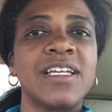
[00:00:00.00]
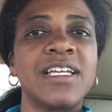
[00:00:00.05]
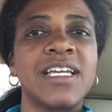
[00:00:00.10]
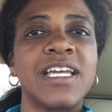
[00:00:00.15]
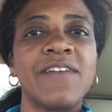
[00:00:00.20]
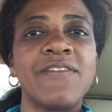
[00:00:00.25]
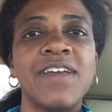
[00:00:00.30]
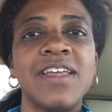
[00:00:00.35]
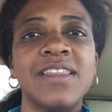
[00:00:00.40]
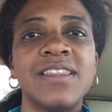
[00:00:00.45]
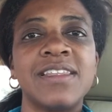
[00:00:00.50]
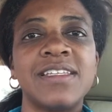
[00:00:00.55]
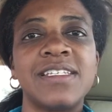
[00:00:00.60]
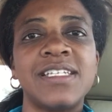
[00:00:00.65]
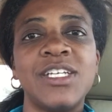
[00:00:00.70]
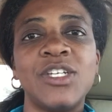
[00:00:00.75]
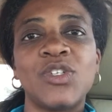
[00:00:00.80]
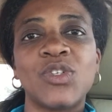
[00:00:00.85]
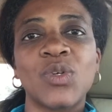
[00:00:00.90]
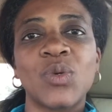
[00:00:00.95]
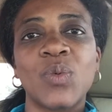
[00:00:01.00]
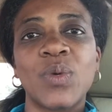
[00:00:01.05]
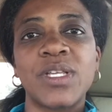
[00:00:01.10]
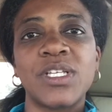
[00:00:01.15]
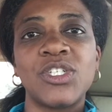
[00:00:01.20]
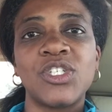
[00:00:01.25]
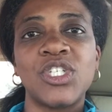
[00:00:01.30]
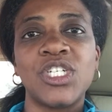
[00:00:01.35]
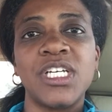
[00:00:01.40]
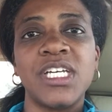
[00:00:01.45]
giving the teacher
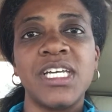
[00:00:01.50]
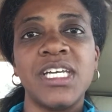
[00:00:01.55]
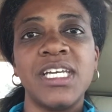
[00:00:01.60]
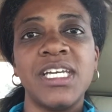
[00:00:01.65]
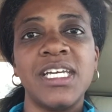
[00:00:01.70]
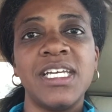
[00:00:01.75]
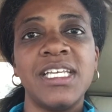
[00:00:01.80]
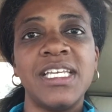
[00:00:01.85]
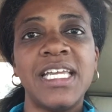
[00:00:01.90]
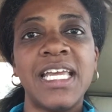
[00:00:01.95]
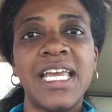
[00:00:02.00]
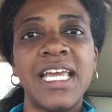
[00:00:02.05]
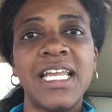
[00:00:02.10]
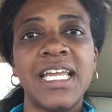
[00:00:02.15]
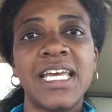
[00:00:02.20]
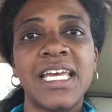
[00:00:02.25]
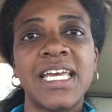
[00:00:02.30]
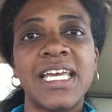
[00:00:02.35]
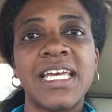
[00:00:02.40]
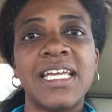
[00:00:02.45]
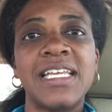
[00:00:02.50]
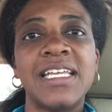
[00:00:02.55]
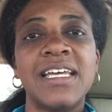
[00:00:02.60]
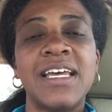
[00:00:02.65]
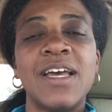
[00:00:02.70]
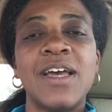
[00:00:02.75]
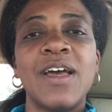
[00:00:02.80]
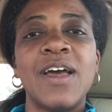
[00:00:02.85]
what she needed.